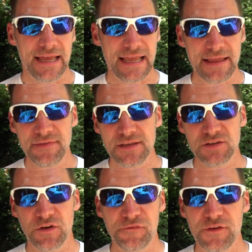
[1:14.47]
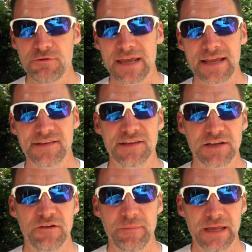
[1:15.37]
in the sort of few years that
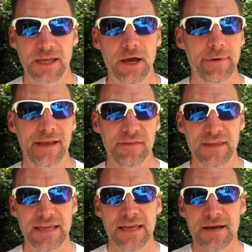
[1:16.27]
I've been going, the